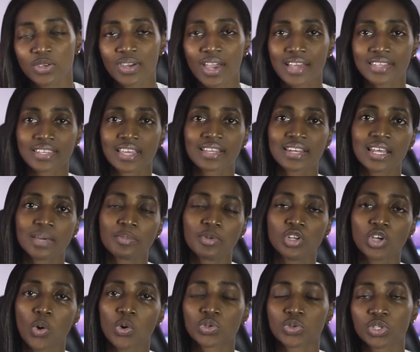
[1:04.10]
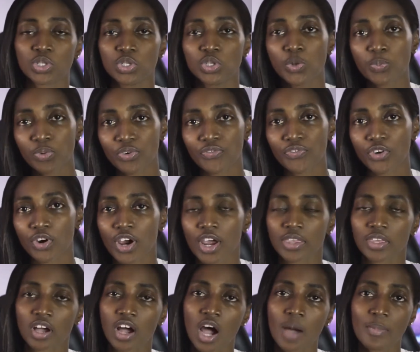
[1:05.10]
you guys can let me know which one you prefer in
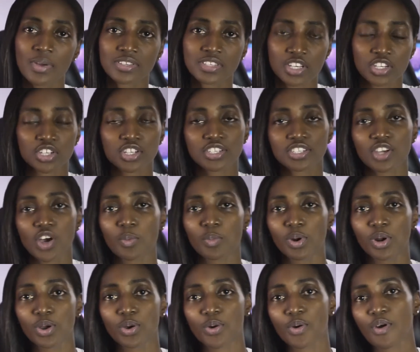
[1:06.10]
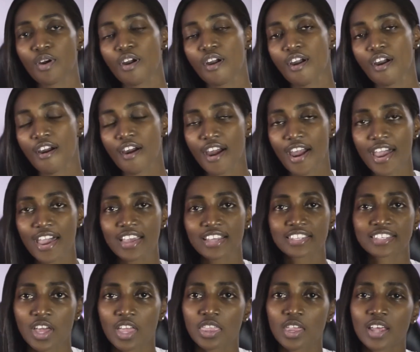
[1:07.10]
the comment section down below. Alright,
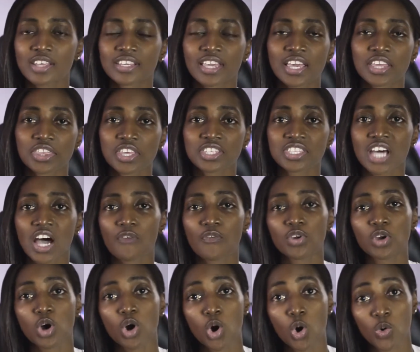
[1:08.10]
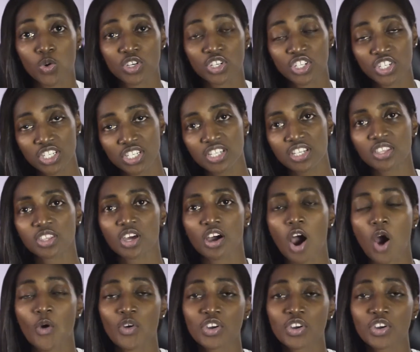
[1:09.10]
let's kick things off with the OG, the